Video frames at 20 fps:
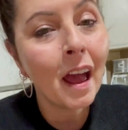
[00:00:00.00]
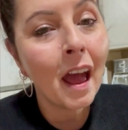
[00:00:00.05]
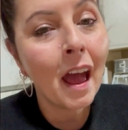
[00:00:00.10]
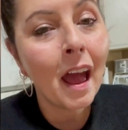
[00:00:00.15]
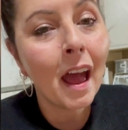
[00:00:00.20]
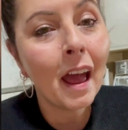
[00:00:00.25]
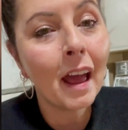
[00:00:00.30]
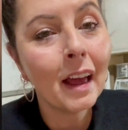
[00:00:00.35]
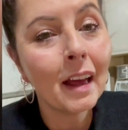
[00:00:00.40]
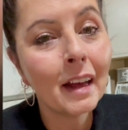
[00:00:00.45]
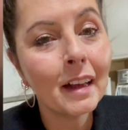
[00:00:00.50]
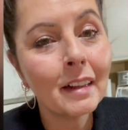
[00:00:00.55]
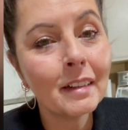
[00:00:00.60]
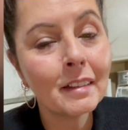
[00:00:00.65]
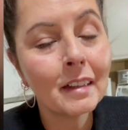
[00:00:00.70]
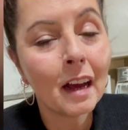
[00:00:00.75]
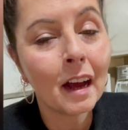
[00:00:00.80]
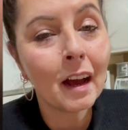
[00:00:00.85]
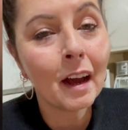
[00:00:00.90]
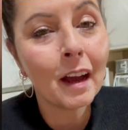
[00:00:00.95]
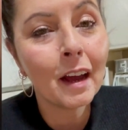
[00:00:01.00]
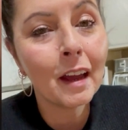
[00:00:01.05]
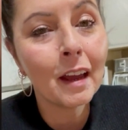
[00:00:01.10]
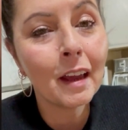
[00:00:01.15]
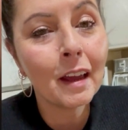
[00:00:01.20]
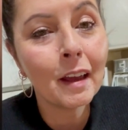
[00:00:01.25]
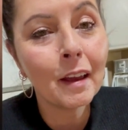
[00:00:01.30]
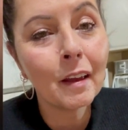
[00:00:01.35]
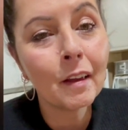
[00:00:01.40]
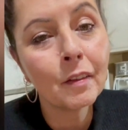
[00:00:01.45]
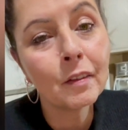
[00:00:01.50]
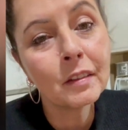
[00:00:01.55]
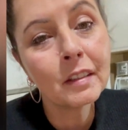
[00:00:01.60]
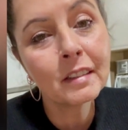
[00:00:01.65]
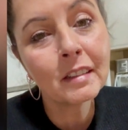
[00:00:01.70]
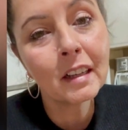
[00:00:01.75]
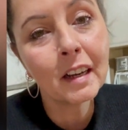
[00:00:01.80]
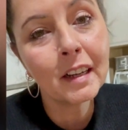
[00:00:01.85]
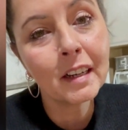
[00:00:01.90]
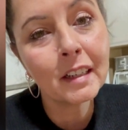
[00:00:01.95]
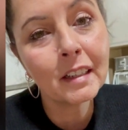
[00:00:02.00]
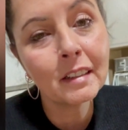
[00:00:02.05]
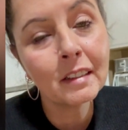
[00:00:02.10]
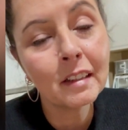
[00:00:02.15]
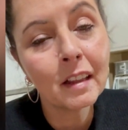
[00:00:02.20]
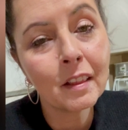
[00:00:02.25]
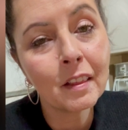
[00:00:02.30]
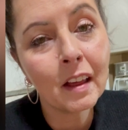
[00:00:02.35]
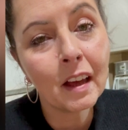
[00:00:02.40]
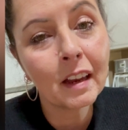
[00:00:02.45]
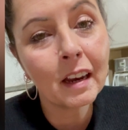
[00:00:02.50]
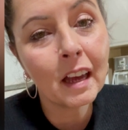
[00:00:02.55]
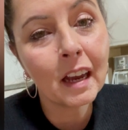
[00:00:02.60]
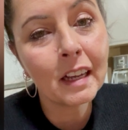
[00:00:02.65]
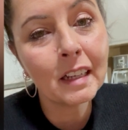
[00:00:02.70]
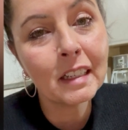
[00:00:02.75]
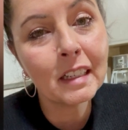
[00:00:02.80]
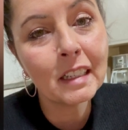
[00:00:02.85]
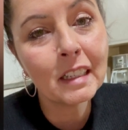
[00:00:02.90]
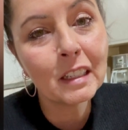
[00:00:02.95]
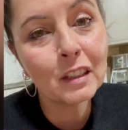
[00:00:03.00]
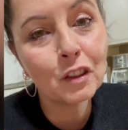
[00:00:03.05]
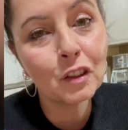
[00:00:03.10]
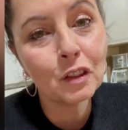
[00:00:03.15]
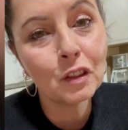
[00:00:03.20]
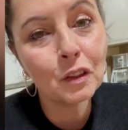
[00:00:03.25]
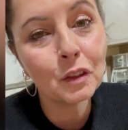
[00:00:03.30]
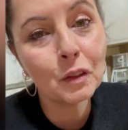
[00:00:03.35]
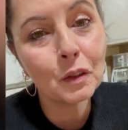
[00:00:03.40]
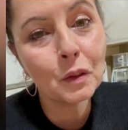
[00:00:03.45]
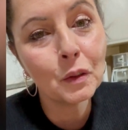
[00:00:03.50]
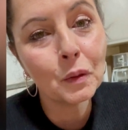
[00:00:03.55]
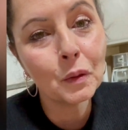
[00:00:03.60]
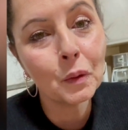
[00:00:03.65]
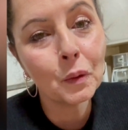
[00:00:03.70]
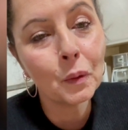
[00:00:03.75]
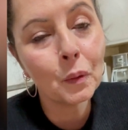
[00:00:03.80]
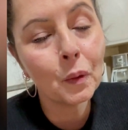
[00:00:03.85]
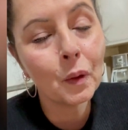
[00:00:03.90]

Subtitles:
And I decided that I needed to